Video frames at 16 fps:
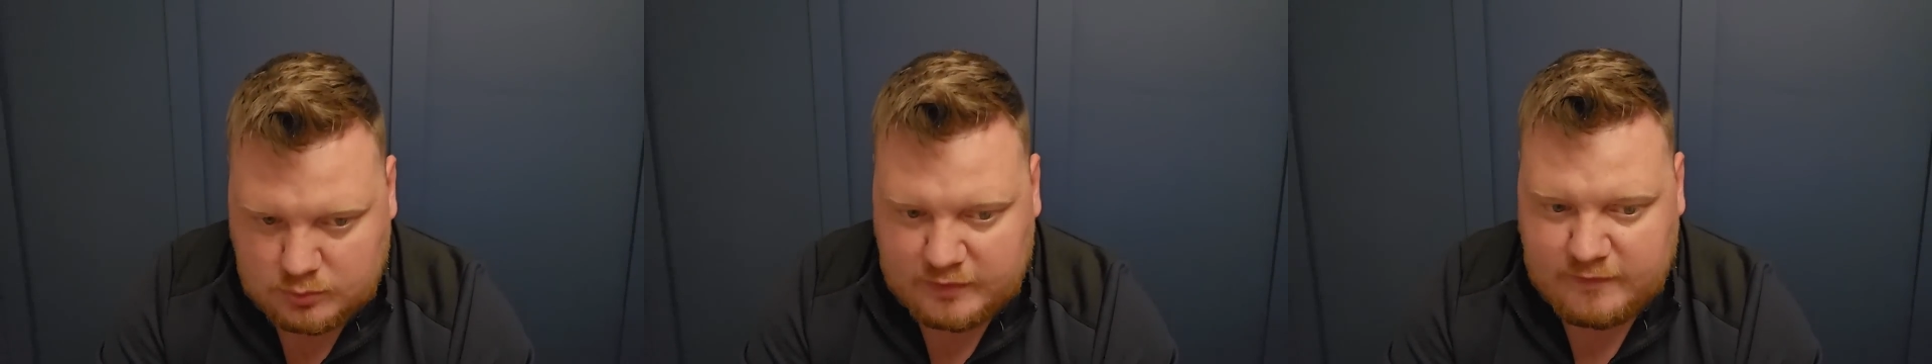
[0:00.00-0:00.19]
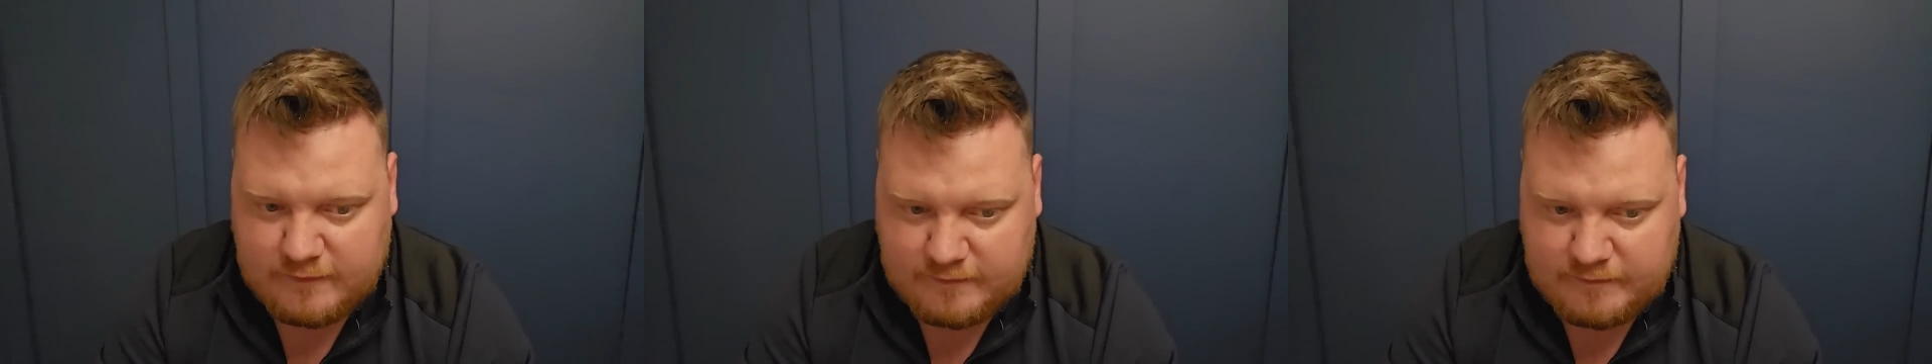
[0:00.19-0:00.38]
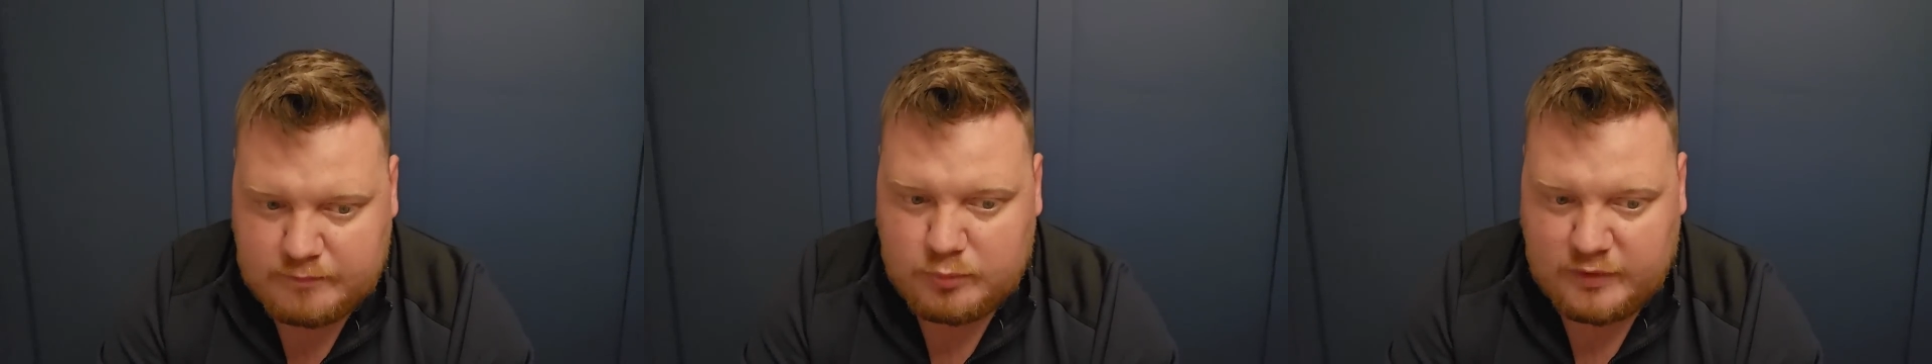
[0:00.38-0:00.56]

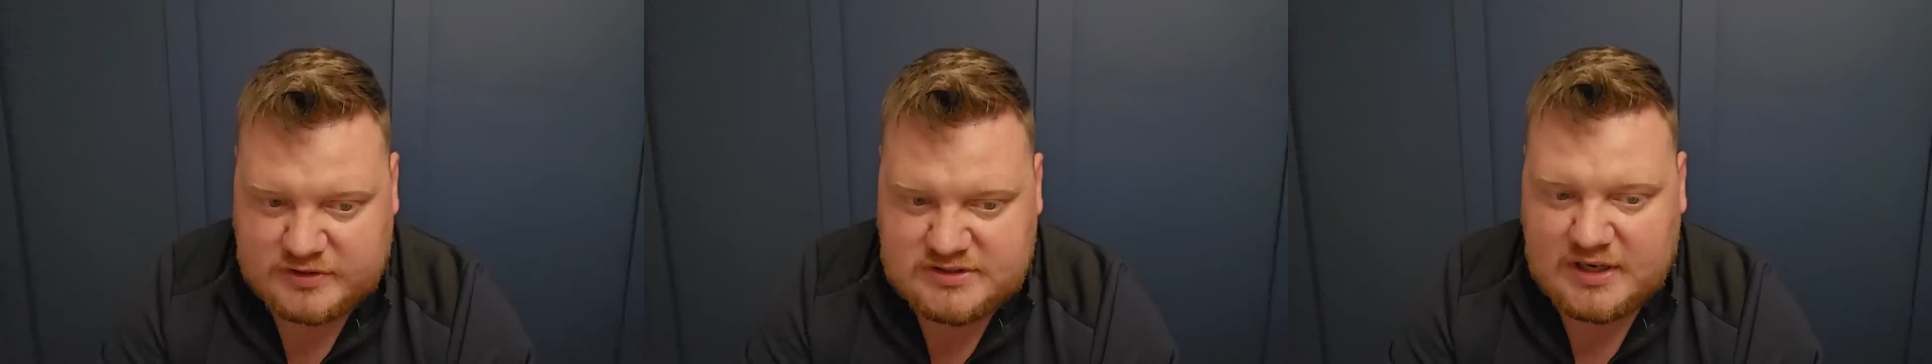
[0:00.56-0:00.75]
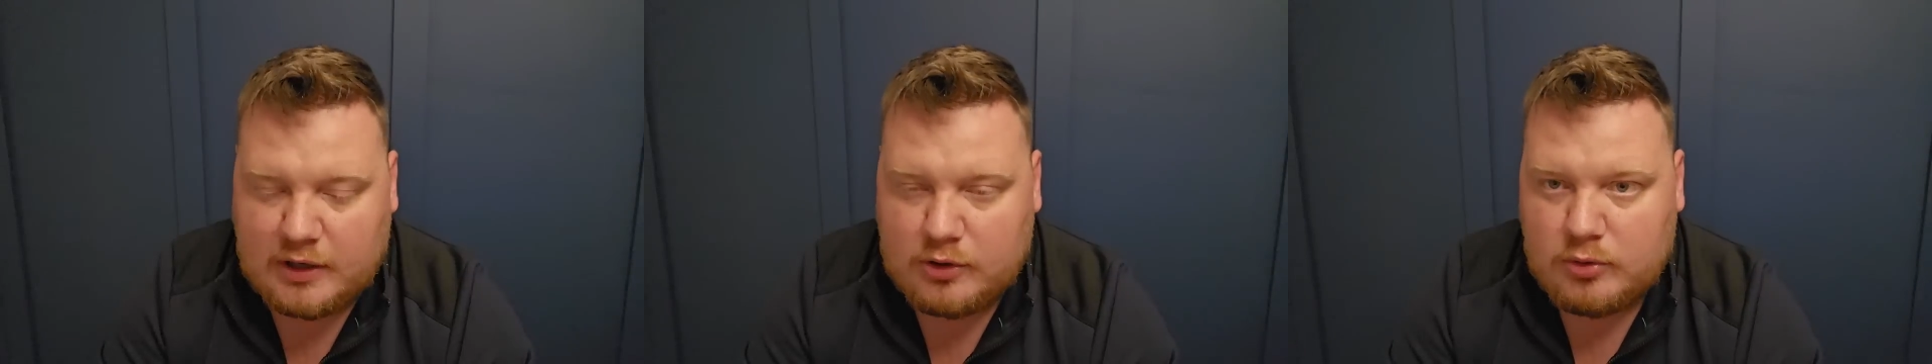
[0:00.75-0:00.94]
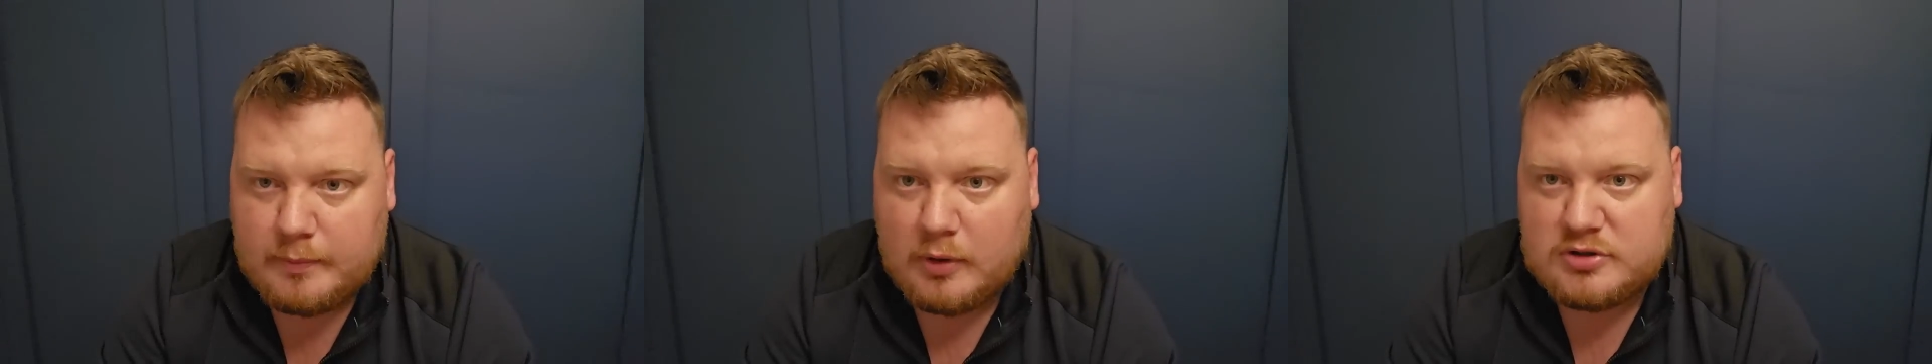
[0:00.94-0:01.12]
we stay
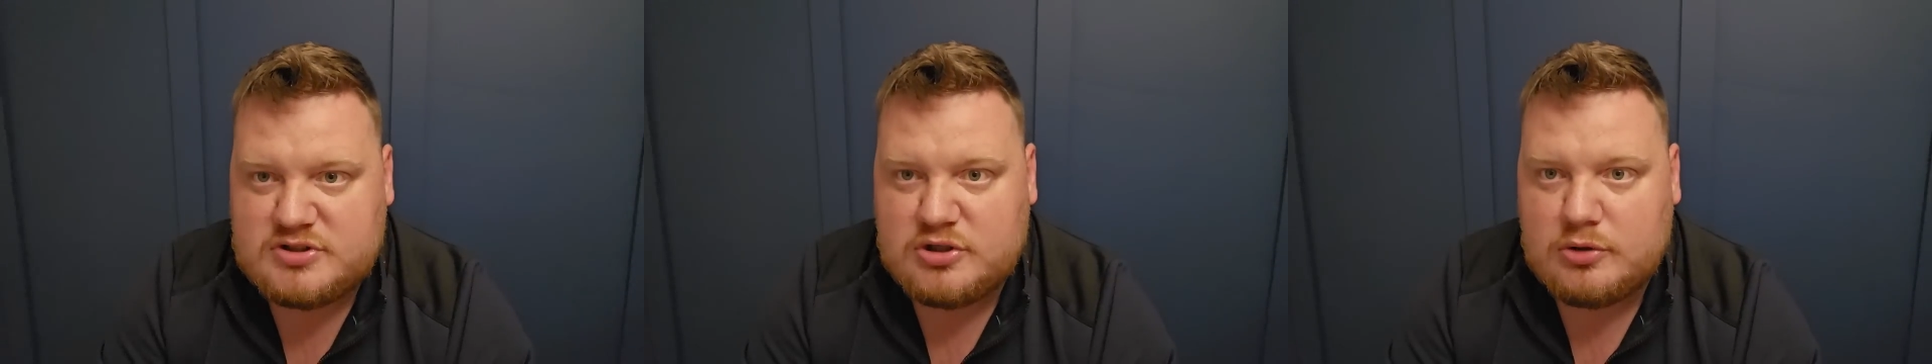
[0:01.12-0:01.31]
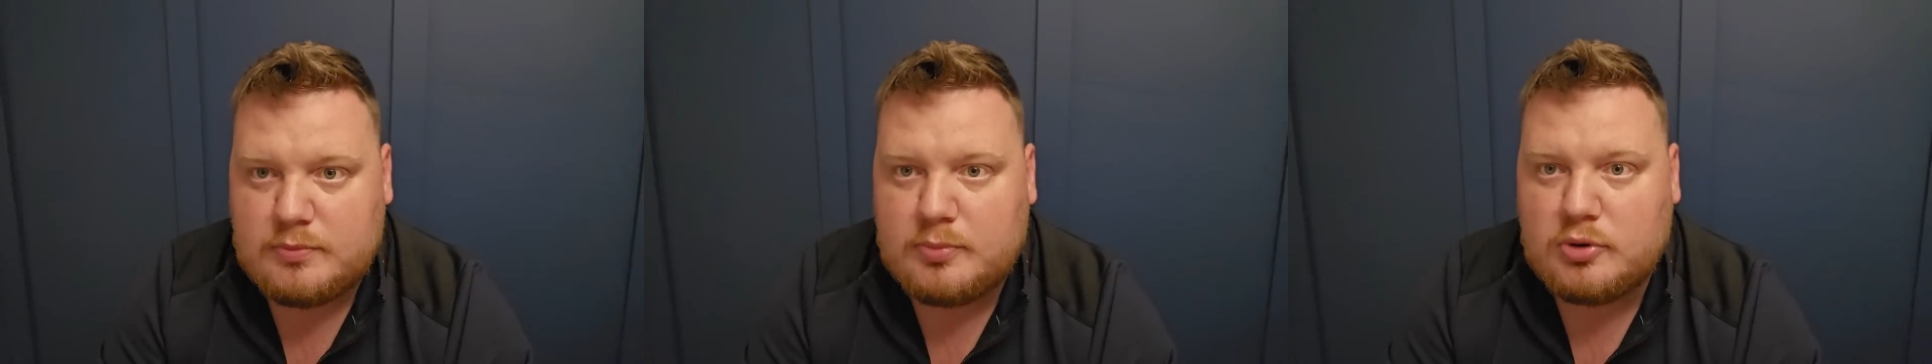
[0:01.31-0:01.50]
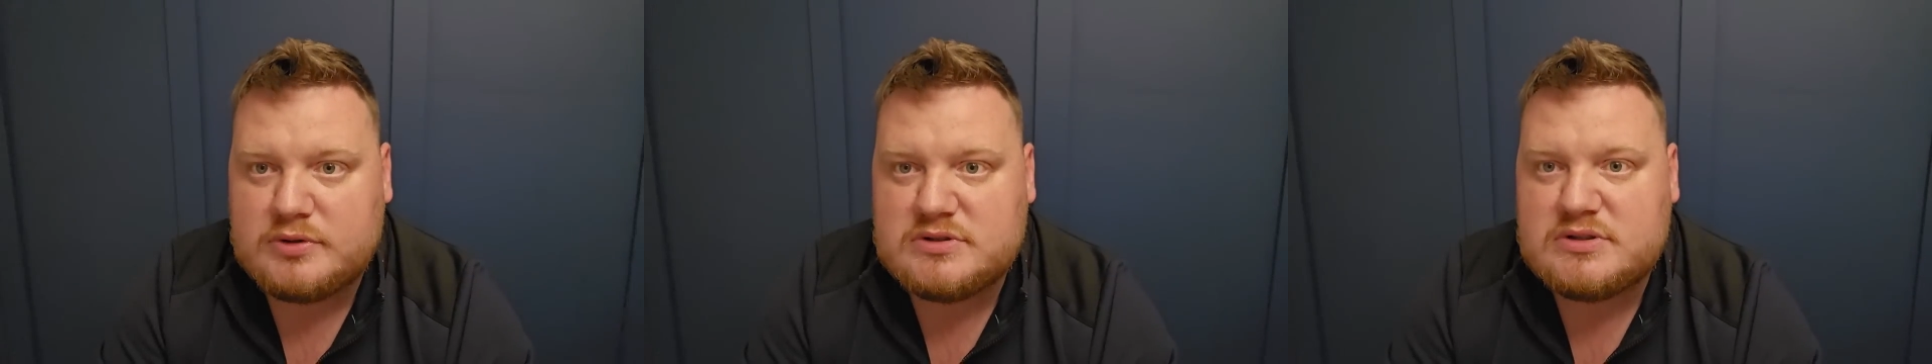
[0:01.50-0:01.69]
up by 2
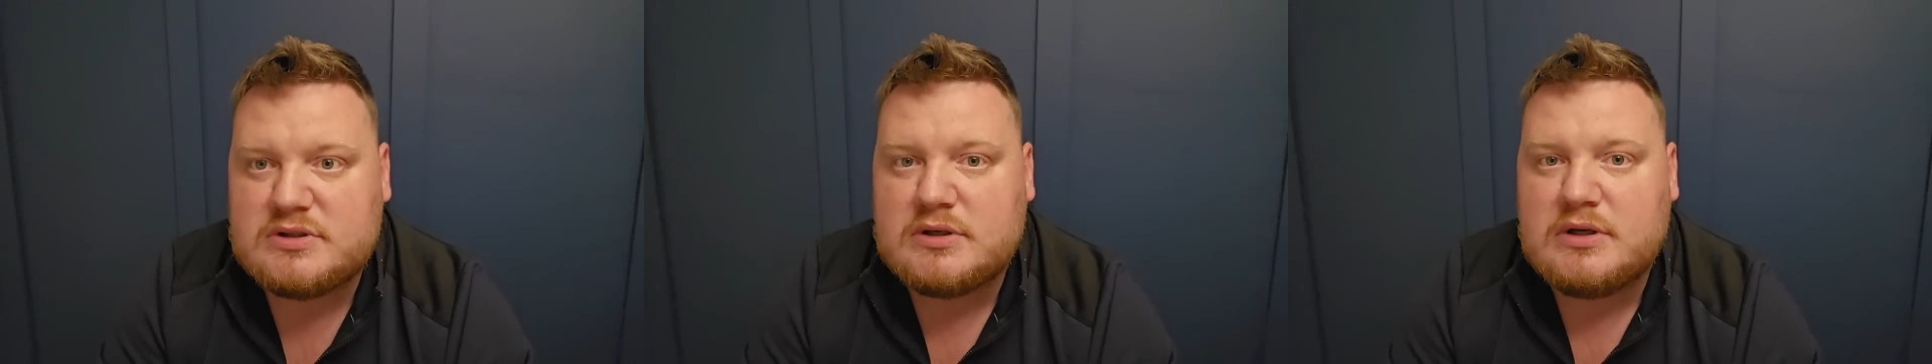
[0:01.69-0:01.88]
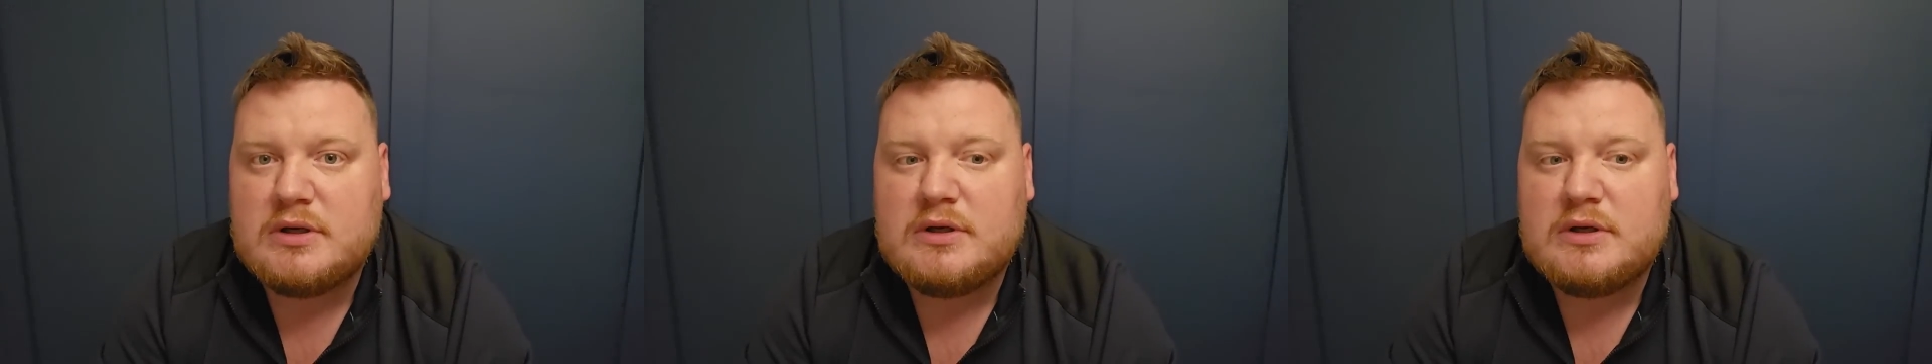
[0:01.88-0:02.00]
points.